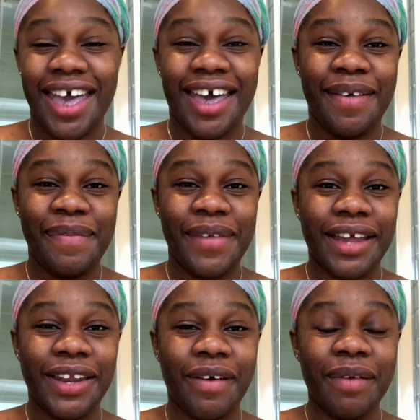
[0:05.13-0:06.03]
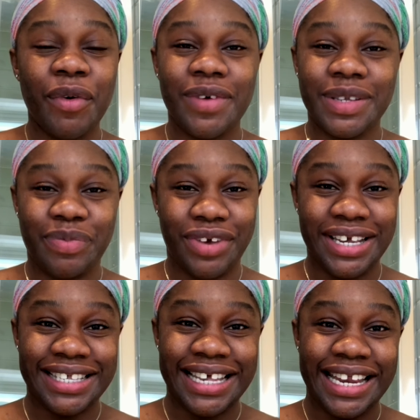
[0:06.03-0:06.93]
I know I'm always pretty
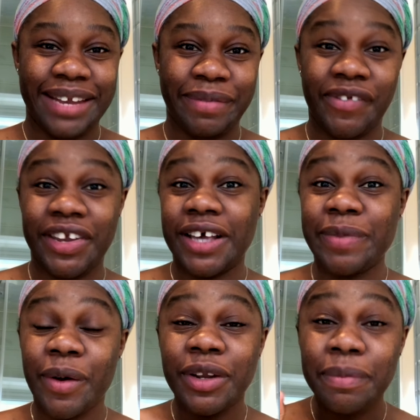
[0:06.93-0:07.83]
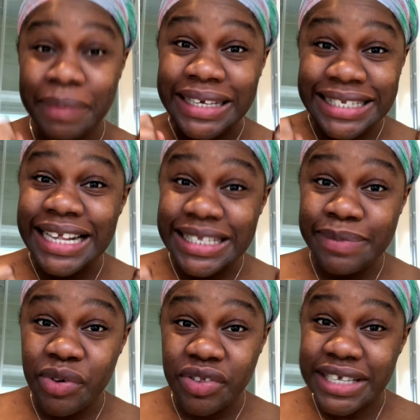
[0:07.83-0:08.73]
silly in my videos, but I'm going to be
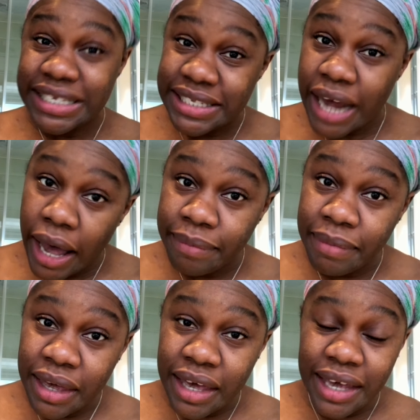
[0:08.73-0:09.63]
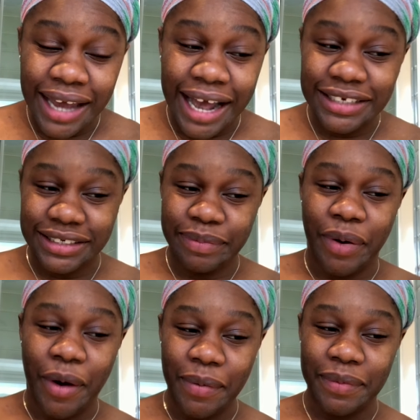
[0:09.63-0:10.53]
sensible this time and actually
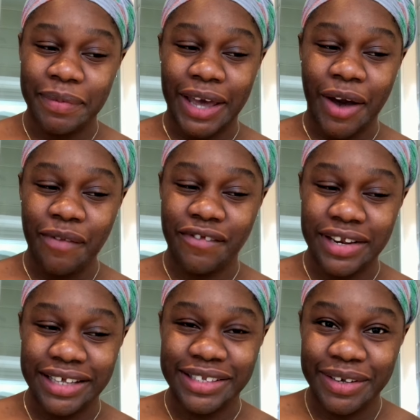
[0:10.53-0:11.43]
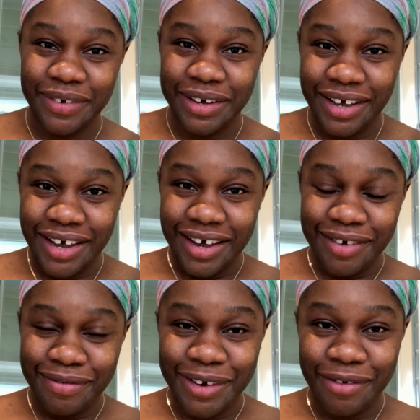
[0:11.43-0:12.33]
probably hopefully do a
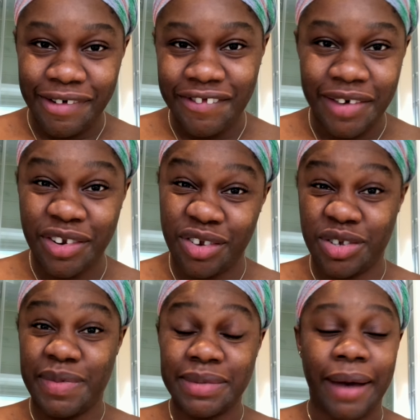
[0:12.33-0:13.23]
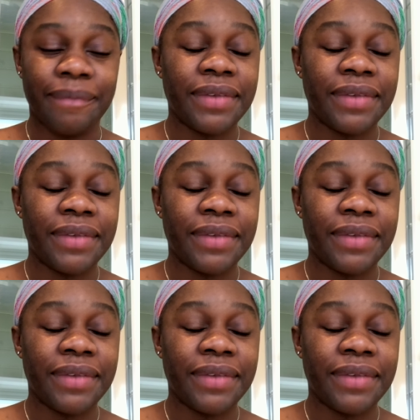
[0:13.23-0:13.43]
real review and not just mess about.